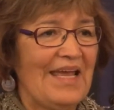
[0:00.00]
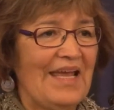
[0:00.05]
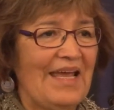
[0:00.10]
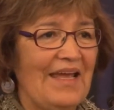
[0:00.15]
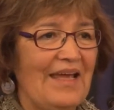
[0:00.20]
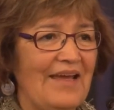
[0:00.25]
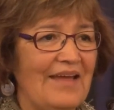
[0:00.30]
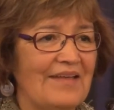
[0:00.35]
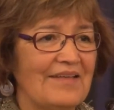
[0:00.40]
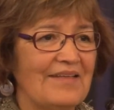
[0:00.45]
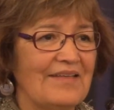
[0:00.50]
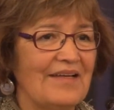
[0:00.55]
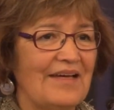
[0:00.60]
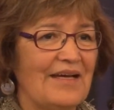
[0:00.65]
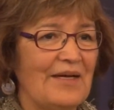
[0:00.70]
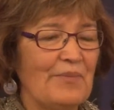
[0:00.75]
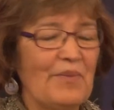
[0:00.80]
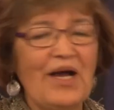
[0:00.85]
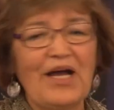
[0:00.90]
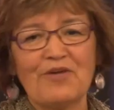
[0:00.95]
And
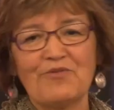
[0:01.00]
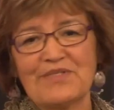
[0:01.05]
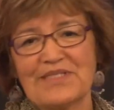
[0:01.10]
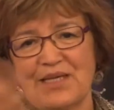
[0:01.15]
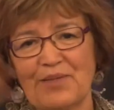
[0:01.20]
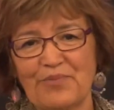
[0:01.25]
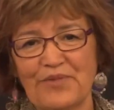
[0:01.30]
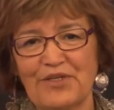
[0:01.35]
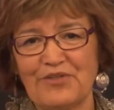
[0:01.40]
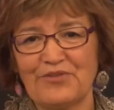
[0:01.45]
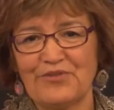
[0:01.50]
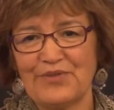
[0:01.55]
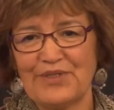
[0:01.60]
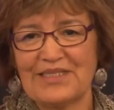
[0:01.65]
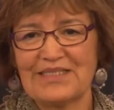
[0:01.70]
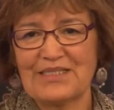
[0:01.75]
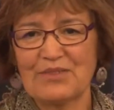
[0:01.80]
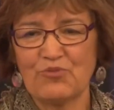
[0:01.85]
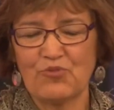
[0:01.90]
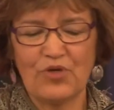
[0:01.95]
I was up there doing
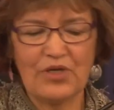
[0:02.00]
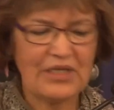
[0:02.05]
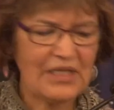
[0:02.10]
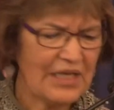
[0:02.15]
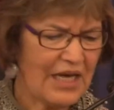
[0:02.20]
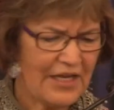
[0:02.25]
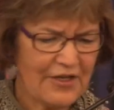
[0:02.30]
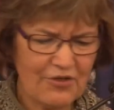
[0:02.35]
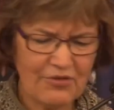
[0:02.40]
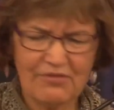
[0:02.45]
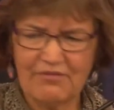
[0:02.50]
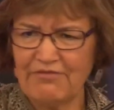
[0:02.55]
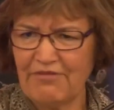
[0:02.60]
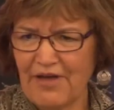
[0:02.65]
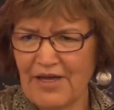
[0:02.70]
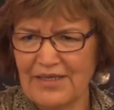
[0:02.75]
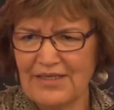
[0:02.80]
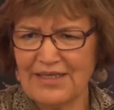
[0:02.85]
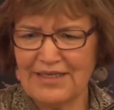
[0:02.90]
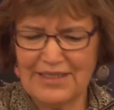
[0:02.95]
some work, and I couldn't
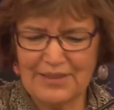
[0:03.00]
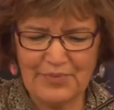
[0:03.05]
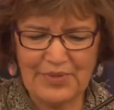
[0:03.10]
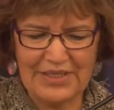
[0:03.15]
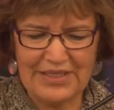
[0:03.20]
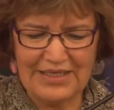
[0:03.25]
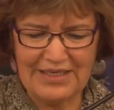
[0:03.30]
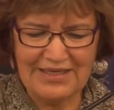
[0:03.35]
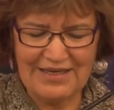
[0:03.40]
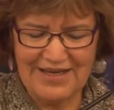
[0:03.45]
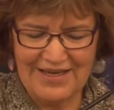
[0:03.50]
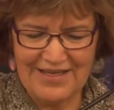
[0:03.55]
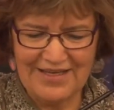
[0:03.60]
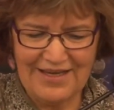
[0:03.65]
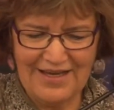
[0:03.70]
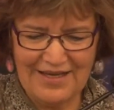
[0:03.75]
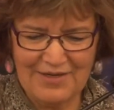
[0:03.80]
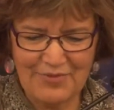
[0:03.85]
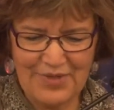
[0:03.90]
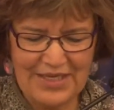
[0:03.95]
find anybody. And
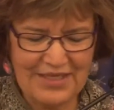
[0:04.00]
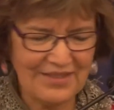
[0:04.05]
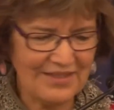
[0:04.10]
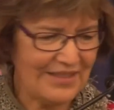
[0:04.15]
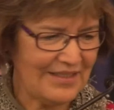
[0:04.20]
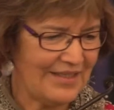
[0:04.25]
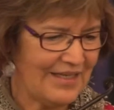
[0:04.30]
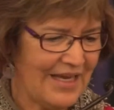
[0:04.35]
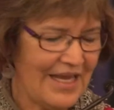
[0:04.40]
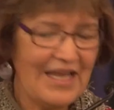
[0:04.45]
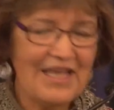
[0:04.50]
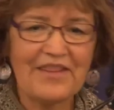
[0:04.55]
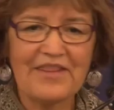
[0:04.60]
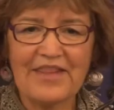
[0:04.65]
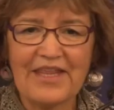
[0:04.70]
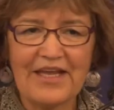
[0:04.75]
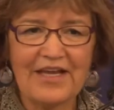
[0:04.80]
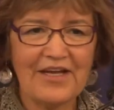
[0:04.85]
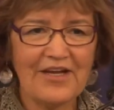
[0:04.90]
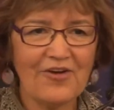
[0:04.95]
I went, and
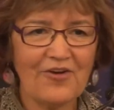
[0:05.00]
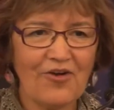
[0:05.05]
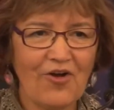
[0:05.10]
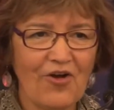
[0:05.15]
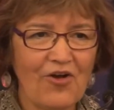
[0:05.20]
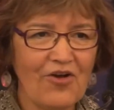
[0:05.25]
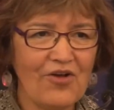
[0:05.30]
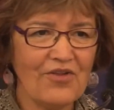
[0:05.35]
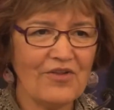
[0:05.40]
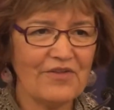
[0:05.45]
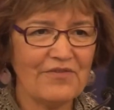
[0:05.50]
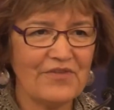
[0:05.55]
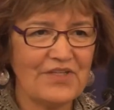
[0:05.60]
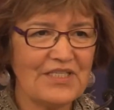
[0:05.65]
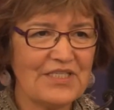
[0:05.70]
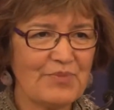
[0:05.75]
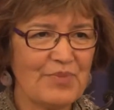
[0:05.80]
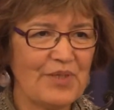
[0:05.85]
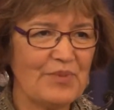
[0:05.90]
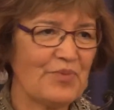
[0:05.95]
there, all of
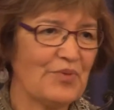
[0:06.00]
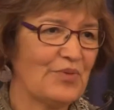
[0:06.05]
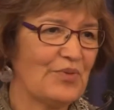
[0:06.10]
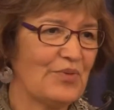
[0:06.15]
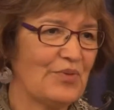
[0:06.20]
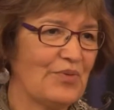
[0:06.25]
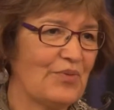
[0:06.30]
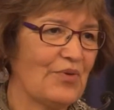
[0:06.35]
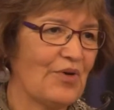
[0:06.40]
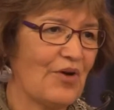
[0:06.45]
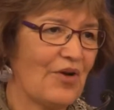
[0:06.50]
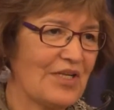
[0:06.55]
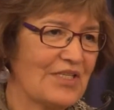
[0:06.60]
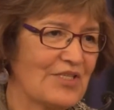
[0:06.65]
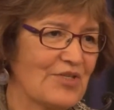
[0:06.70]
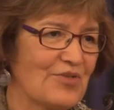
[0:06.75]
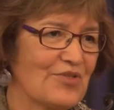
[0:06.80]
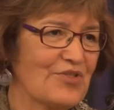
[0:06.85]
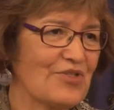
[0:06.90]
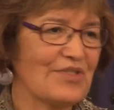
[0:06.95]
these people who were on
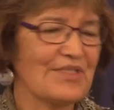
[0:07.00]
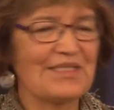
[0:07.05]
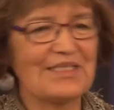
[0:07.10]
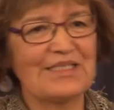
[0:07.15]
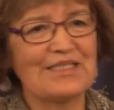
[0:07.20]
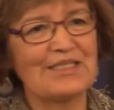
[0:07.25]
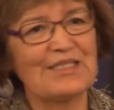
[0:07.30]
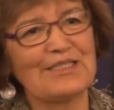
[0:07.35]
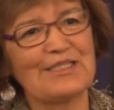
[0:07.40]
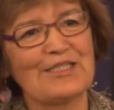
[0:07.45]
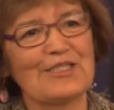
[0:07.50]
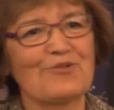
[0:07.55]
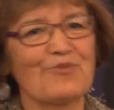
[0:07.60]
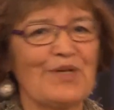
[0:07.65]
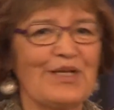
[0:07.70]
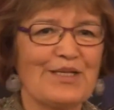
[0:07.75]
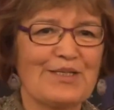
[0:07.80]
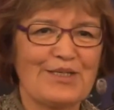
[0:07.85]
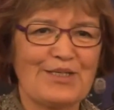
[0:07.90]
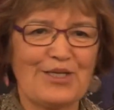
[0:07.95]
social assistance, as
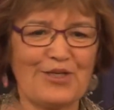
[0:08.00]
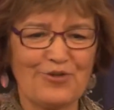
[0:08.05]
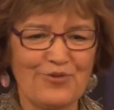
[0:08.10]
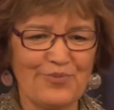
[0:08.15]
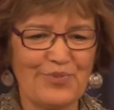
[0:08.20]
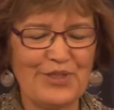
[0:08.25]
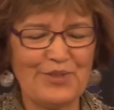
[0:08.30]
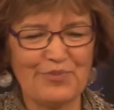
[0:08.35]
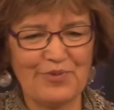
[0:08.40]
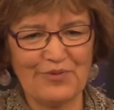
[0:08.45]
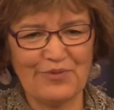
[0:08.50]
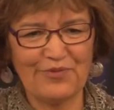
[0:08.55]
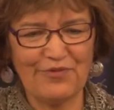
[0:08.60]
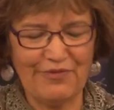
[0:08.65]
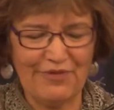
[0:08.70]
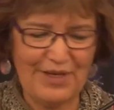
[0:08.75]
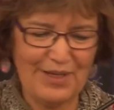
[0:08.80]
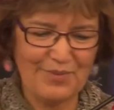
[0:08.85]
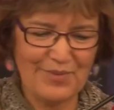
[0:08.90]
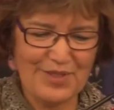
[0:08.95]
well as other people,
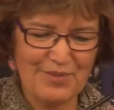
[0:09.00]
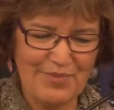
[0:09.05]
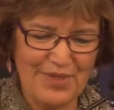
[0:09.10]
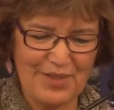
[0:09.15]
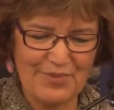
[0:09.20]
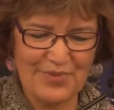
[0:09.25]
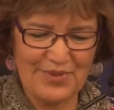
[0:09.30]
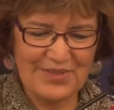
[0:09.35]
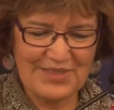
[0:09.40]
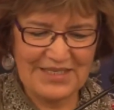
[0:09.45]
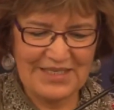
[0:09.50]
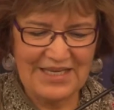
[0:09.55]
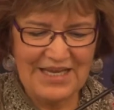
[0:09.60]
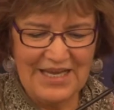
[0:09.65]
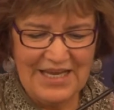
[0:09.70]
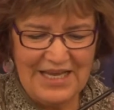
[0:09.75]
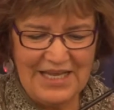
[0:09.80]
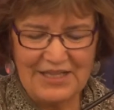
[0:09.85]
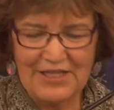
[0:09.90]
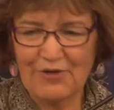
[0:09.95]
family members, and
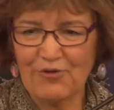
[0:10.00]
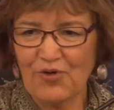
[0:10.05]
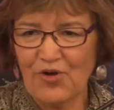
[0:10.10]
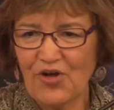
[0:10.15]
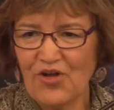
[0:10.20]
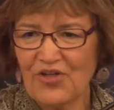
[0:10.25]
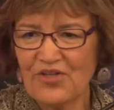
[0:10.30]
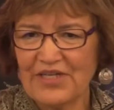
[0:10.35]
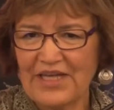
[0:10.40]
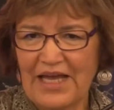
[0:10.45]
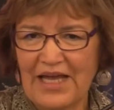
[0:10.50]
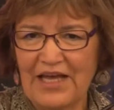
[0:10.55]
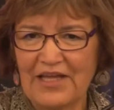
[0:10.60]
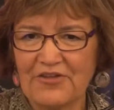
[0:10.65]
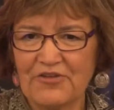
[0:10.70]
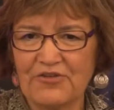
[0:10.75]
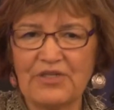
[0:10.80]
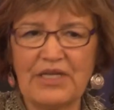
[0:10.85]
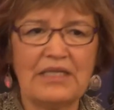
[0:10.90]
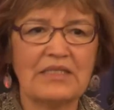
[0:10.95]
they were all
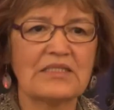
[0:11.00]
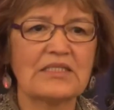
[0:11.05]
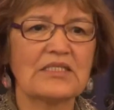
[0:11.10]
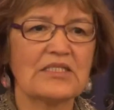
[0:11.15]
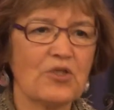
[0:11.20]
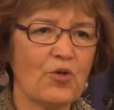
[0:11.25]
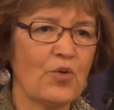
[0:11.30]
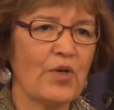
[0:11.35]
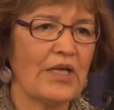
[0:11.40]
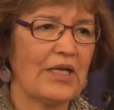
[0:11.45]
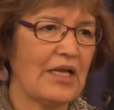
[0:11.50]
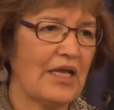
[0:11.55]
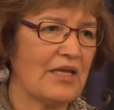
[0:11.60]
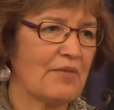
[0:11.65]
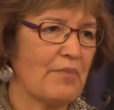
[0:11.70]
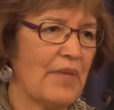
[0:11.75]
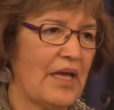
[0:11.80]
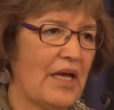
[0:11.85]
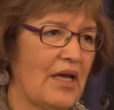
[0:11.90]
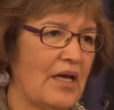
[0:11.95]
gathered and sewing like
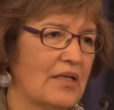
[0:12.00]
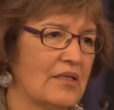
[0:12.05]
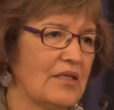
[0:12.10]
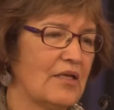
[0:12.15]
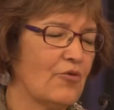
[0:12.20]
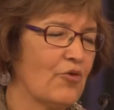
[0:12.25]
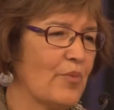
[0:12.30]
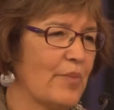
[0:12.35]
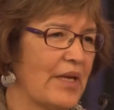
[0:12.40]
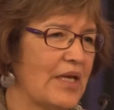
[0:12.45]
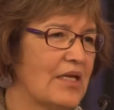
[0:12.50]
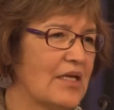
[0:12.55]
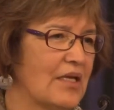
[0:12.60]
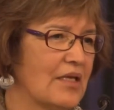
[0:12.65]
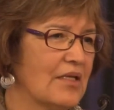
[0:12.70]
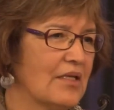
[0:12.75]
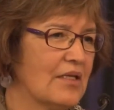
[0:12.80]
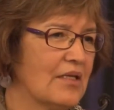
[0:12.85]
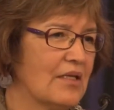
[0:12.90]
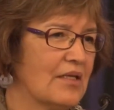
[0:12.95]
mad. They
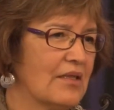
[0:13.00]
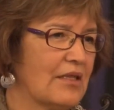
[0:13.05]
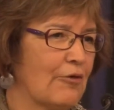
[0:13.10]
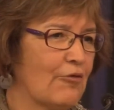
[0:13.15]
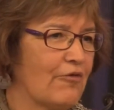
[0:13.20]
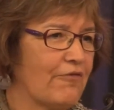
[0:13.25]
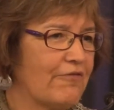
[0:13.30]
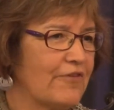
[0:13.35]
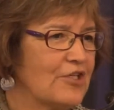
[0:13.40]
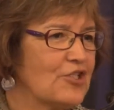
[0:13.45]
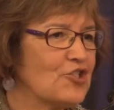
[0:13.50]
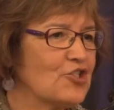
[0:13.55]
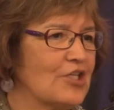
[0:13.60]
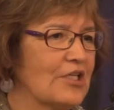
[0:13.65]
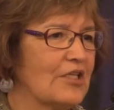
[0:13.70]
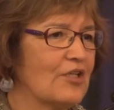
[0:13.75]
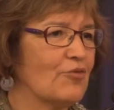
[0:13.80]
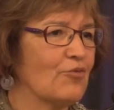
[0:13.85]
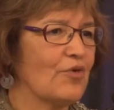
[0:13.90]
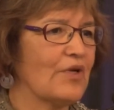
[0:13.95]
were
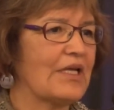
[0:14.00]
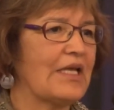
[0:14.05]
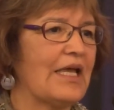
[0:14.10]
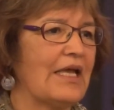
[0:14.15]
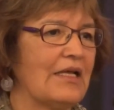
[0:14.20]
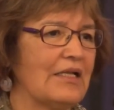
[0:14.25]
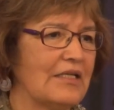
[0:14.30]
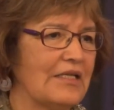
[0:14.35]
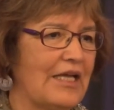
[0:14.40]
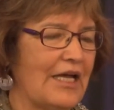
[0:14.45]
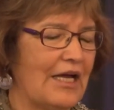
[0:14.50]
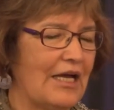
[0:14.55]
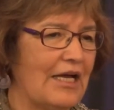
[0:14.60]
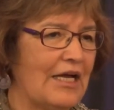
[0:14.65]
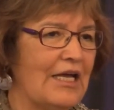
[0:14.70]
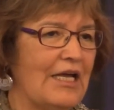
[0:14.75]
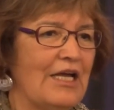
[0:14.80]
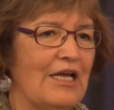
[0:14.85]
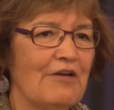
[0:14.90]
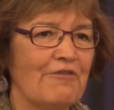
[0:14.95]
finishing the regalia
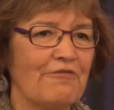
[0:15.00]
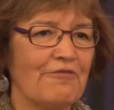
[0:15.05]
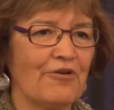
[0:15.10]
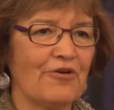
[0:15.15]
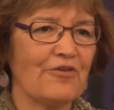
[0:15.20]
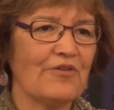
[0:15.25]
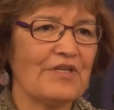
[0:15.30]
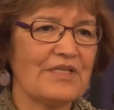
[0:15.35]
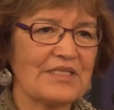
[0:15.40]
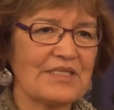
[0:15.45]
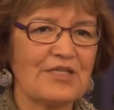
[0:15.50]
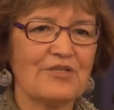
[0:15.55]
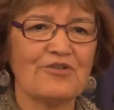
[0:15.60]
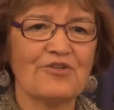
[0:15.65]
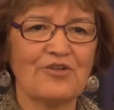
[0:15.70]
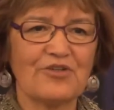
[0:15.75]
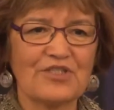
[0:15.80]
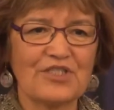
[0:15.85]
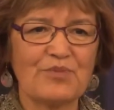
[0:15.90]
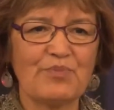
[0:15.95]
for the
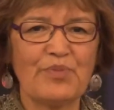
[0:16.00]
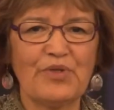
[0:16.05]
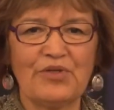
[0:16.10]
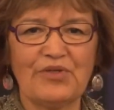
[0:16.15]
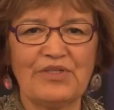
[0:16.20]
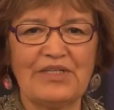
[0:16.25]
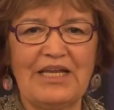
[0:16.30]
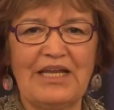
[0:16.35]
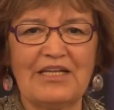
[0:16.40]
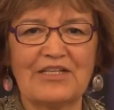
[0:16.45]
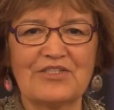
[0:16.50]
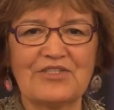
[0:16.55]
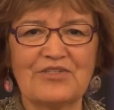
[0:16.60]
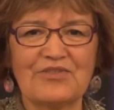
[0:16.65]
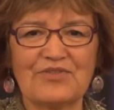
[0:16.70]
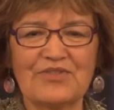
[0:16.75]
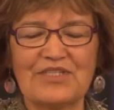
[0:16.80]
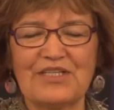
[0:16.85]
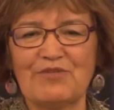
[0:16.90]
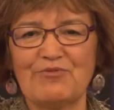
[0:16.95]
Selkirk Spirit
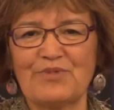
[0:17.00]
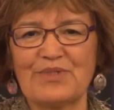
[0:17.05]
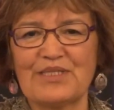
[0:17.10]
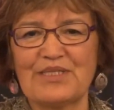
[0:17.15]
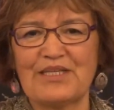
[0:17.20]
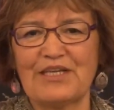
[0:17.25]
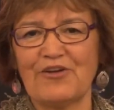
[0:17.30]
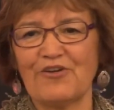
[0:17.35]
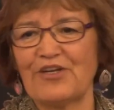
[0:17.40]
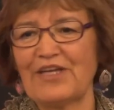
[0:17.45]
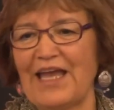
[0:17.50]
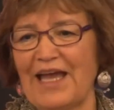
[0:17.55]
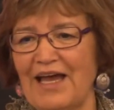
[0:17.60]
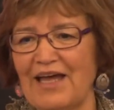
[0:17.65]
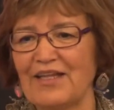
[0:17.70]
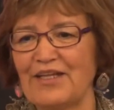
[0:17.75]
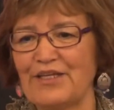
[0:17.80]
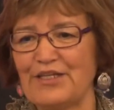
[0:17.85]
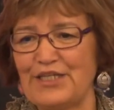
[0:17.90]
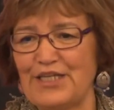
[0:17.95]
Dancers. It was their
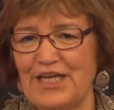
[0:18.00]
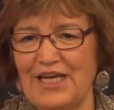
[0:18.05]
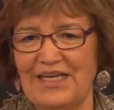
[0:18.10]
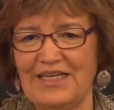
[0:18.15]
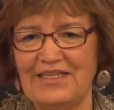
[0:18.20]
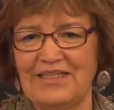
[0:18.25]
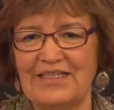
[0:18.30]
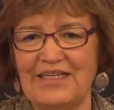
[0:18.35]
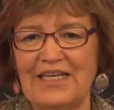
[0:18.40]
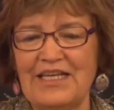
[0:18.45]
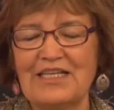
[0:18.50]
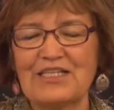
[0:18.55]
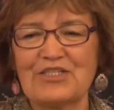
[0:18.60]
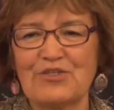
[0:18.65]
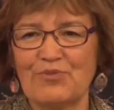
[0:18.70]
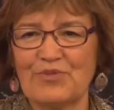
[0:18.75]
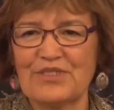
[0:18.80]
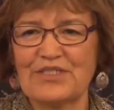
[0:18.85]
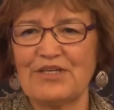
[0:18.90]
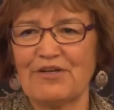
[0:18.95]
gala night, so
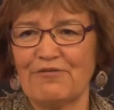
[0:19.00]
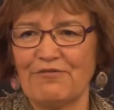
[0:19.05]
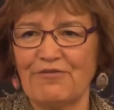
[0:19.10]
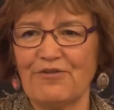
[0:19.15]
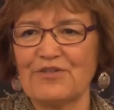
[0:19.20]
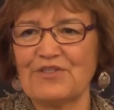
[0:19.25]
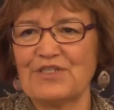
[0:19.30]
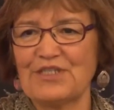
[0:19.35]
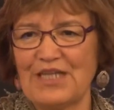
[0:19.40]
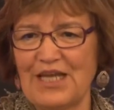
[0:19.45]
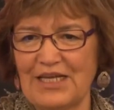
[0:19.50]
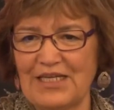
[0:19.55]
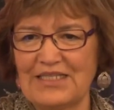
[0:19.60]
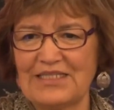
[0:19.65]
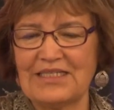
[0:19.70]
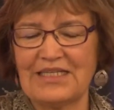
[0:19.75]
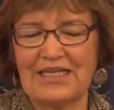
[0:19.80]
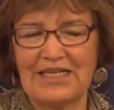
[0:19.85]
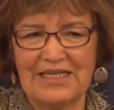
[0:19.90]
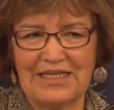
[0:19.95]
it was their first
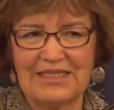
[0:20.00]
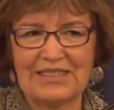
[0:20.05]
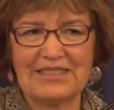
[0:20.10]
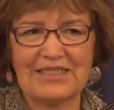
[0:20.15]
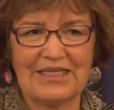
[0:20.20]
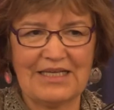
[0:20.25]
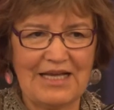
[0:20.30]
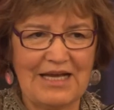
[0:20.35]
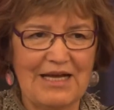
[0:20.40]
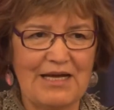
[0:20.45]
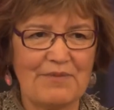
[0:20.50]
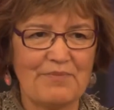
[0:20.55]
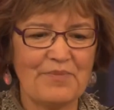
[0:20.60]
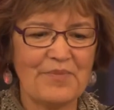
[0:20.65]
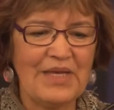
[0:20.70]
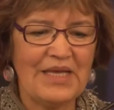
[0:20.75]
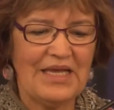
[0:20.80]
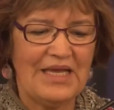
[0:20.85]
night to come